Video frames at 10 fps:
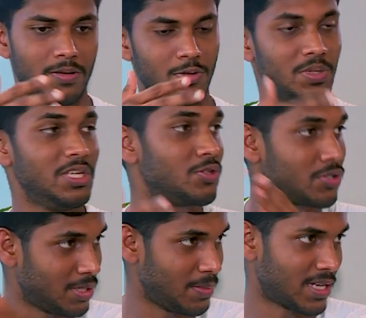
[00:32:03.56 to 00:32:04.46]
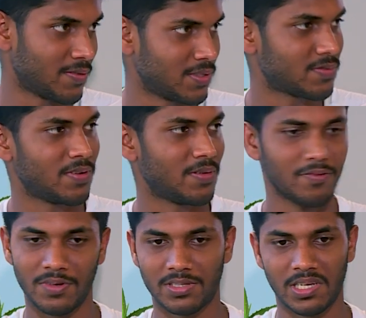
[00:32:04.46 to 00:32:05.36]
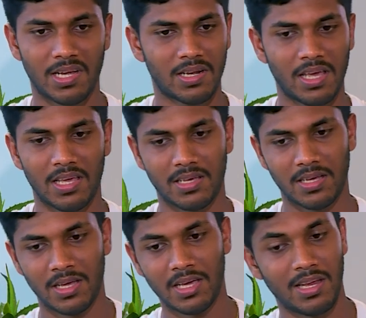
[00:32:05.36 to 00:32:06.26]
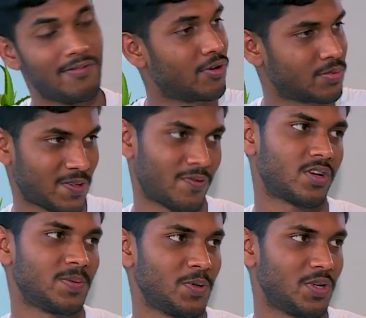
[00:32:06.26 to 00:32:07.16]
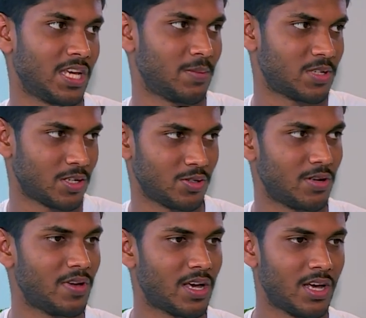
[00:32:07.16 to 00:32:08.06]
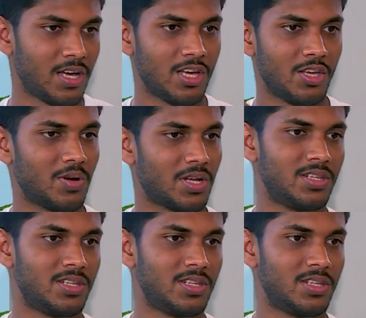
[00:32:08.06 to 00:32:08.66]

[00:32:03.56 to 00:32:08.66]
to be used in the metaverse, which are like in forms of computer games actually, where you are